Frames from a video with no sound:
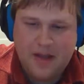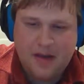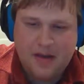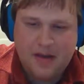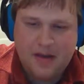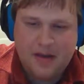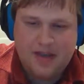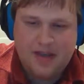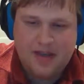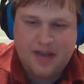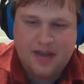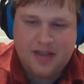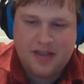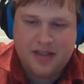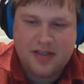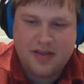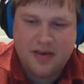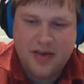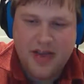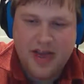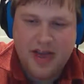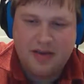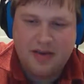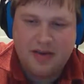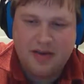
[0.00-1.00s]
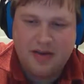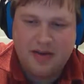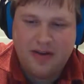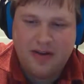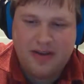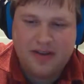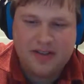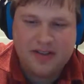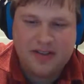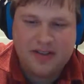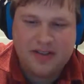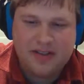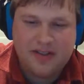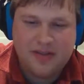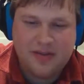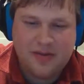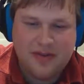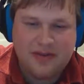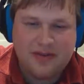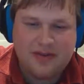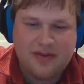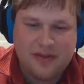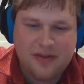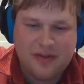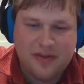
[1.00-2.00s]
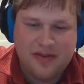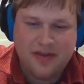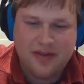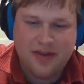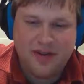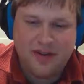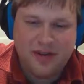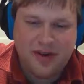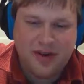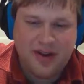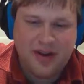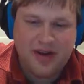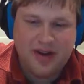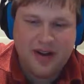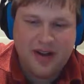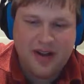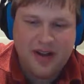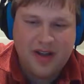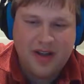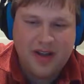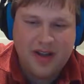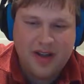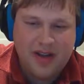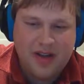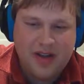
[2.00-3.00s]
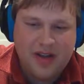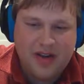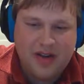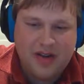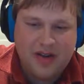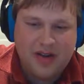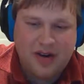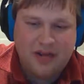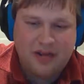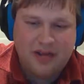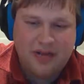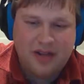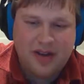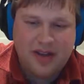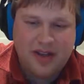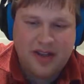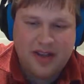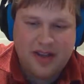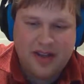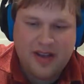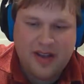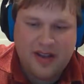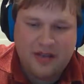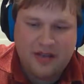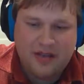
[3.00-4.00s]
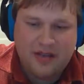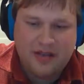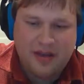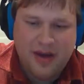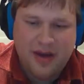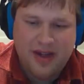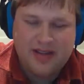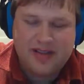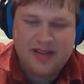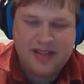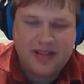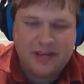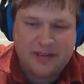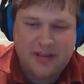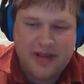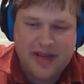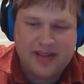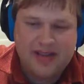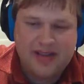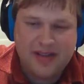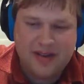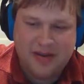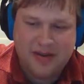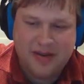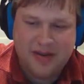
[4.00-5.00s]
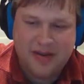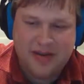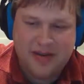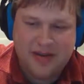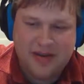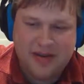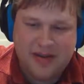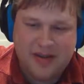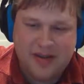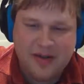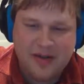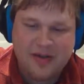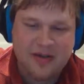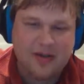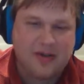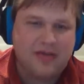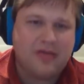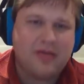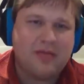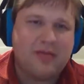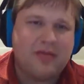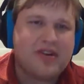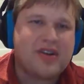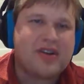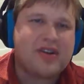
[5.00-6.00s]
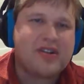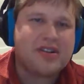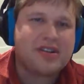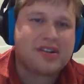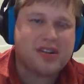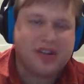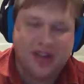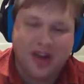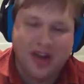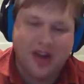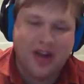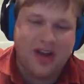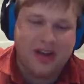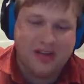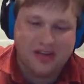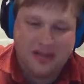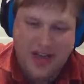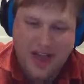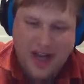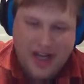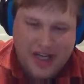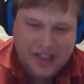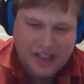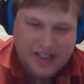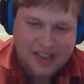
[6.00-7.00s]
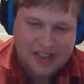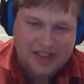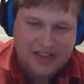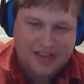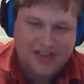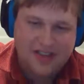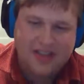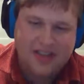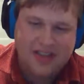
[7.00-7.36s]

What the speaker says: Once I swam across a swift river where crumbling mossy masonry told of a bridge long vanished.